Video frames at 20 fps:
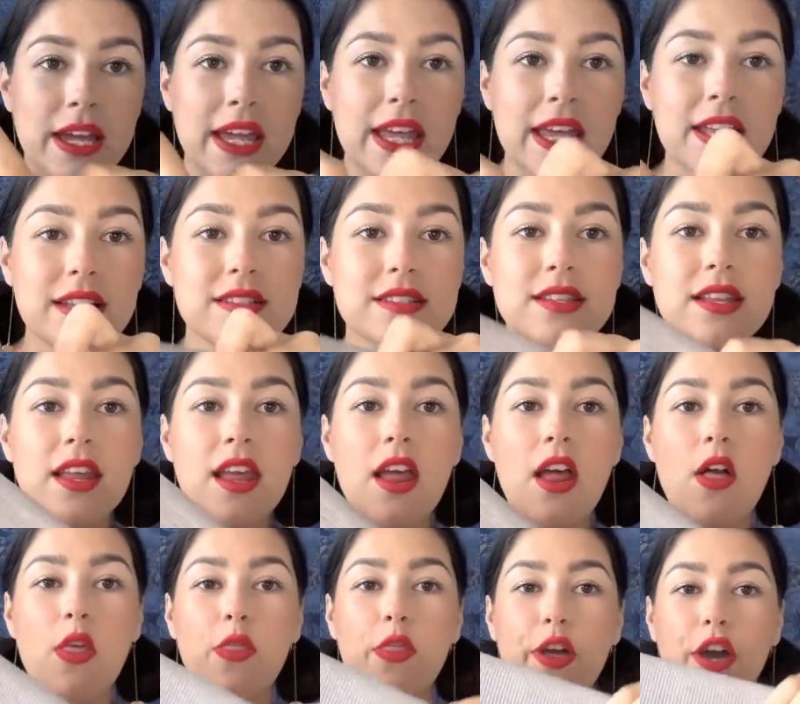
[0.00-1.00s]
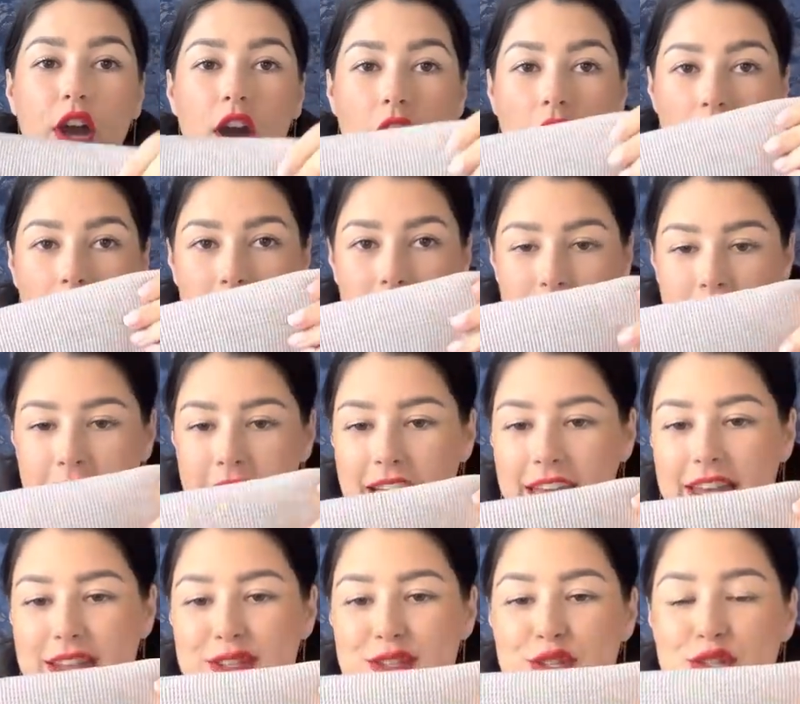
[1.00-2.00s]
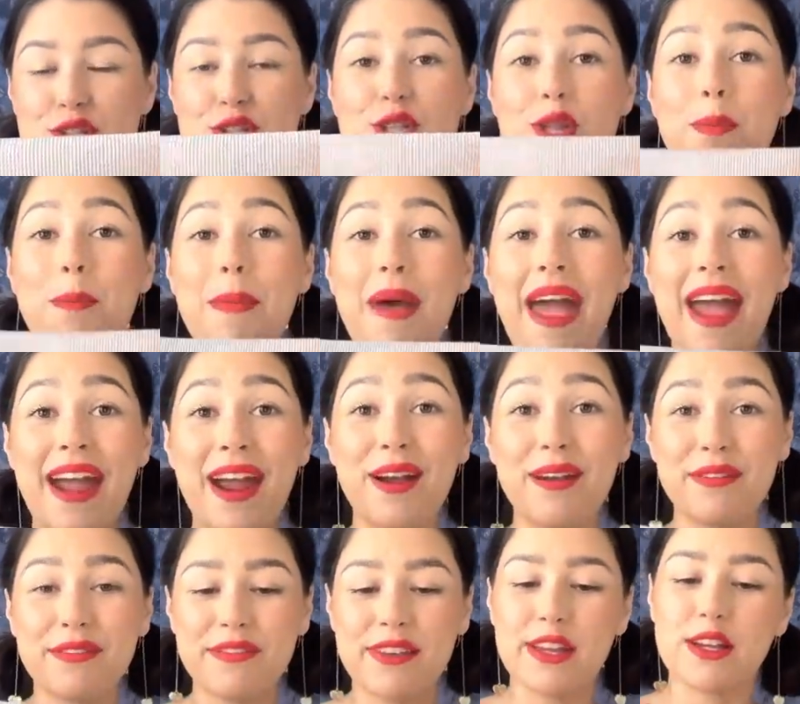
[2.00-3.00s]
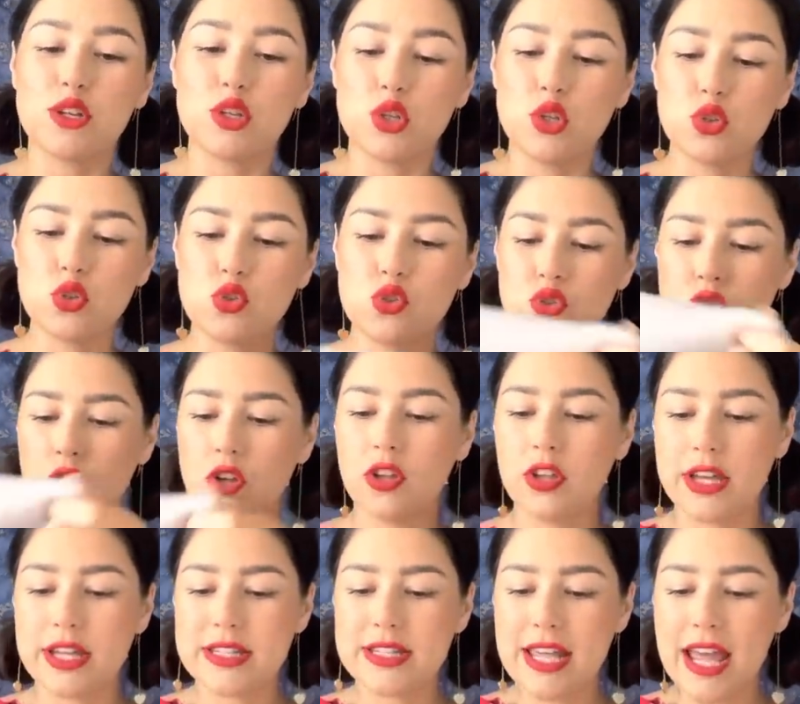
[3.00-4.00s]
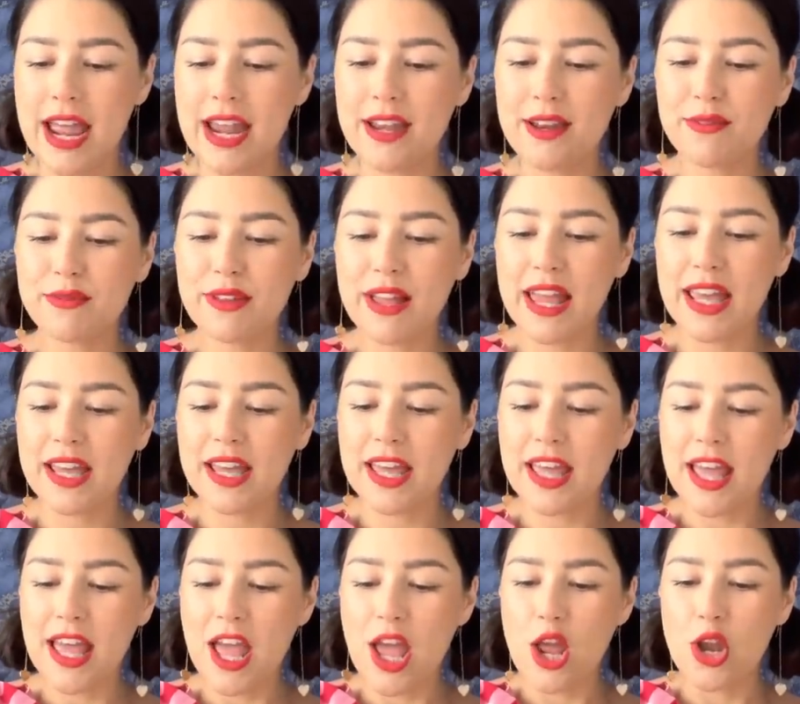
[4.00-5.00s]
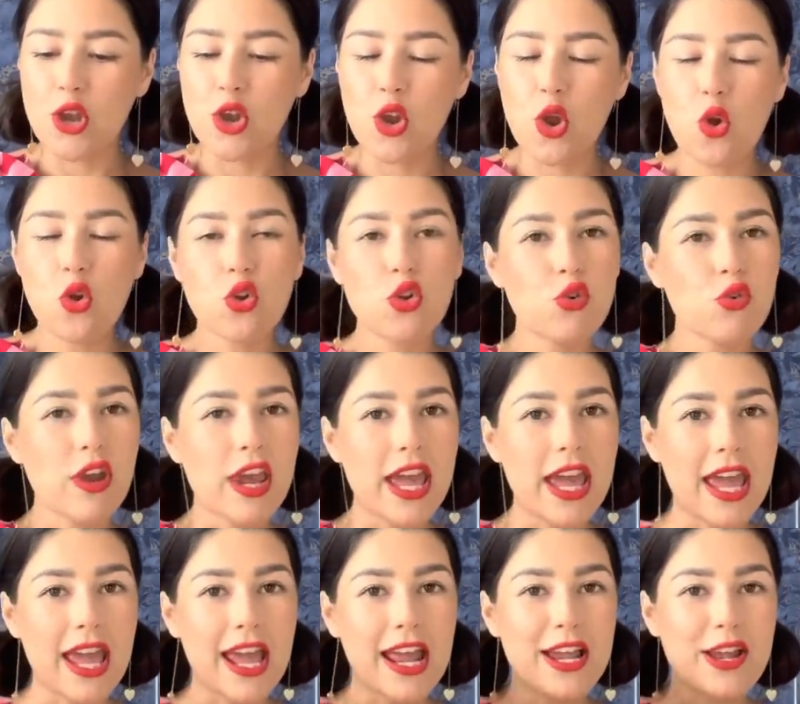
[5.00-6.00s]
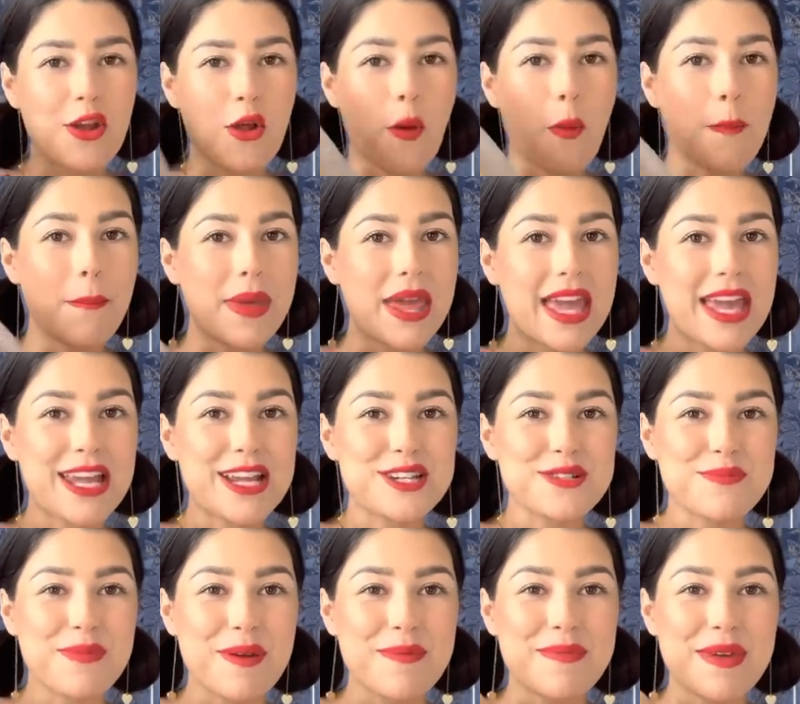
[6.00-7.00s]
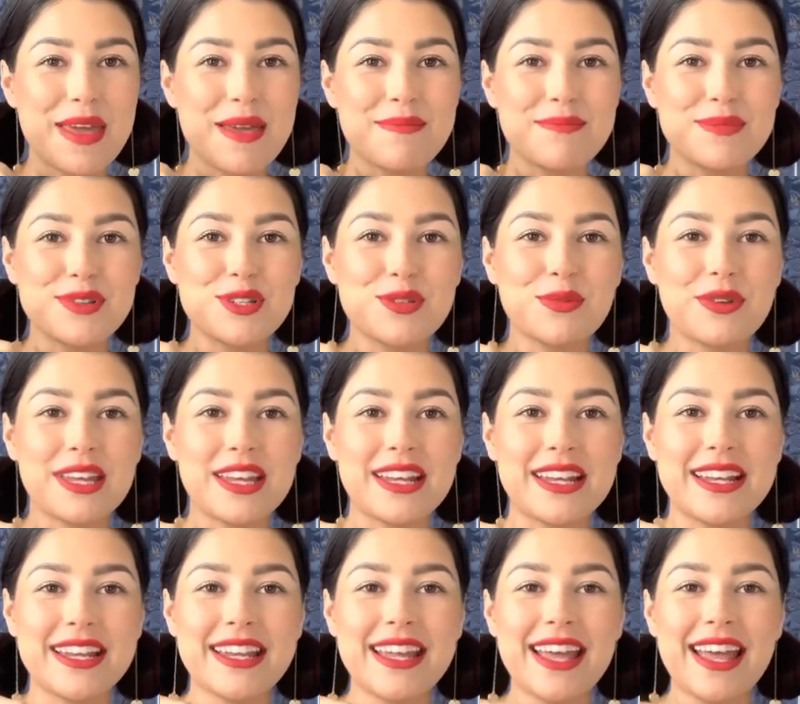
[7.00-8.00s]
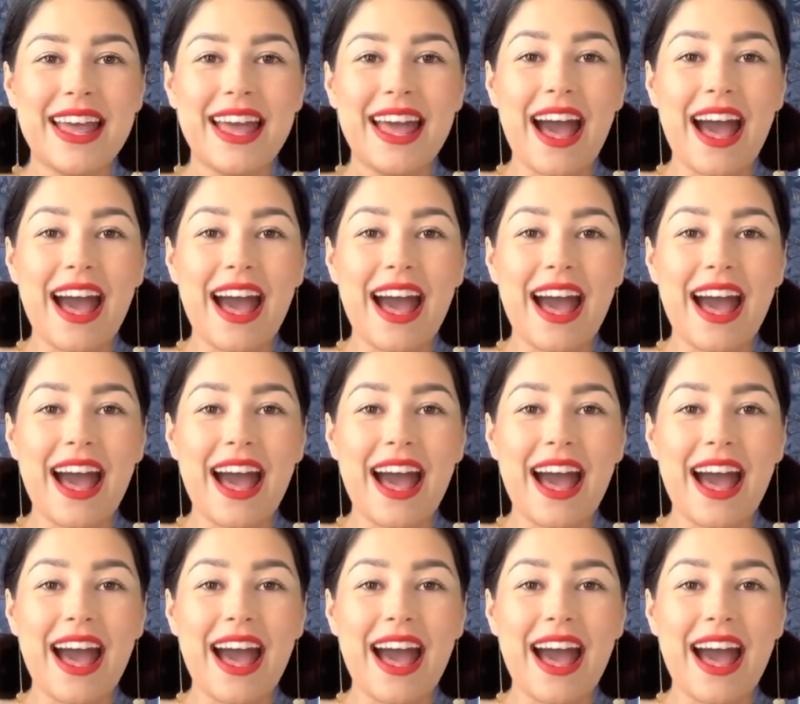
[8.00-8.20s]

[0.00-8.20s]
it. The colour is just the perfect neutral. It's kind of like not grey, not beige, but a bit in between.